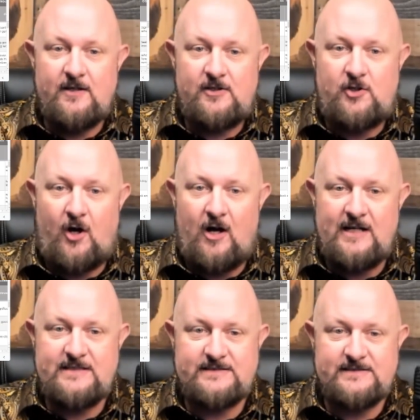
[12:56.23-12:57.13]

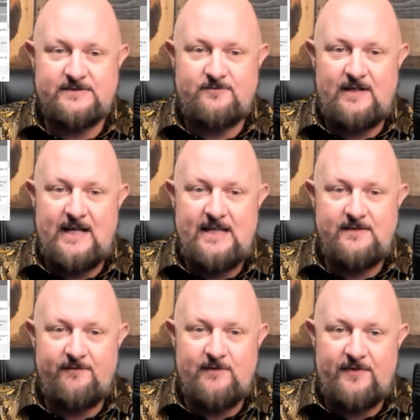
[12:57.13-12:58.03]
causes, right?
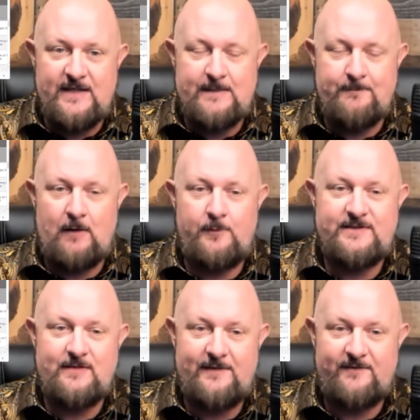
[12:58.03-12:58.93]
If you think about what we
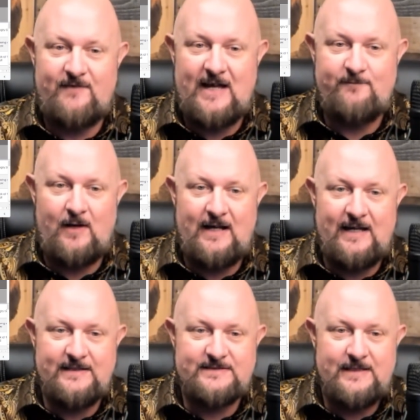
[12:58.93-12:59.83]
taught in the 5
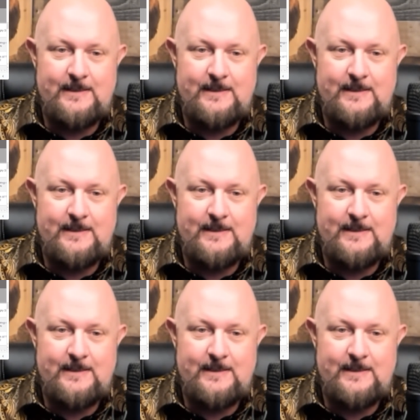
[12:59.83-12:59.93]
whys,